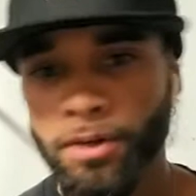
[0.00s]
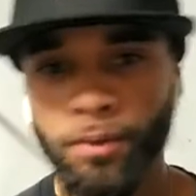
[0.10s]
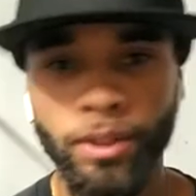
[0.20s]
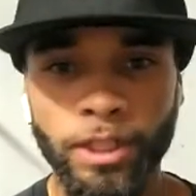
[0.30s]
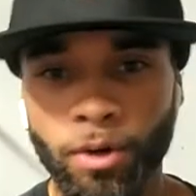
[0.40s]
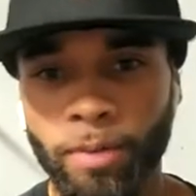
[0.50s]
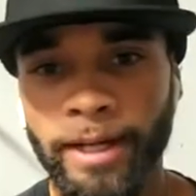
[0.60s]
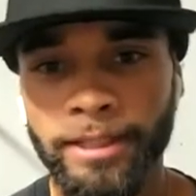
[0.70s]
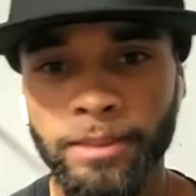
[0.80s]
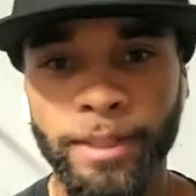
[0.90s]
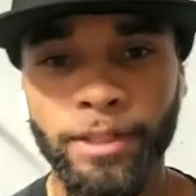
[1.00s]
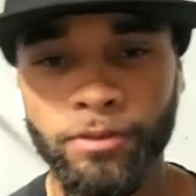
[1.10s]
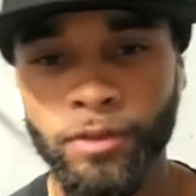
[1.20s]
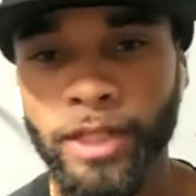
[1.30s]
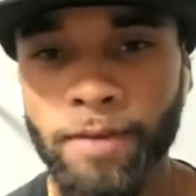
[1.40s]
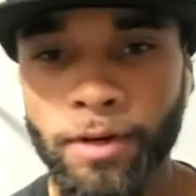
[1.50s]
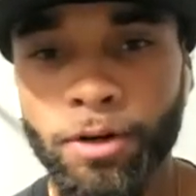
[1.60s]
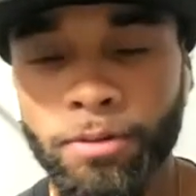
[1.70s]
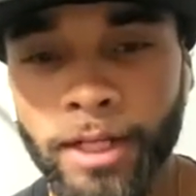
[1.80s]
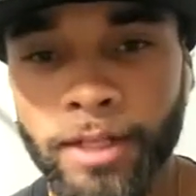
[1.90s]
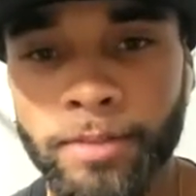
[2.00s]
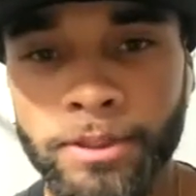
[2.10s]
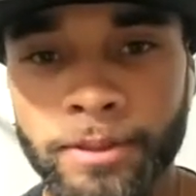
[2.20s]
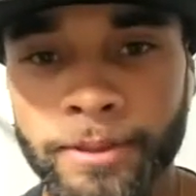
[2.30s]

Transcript: really going mm-hmm. back to Bakersfield to have our home games.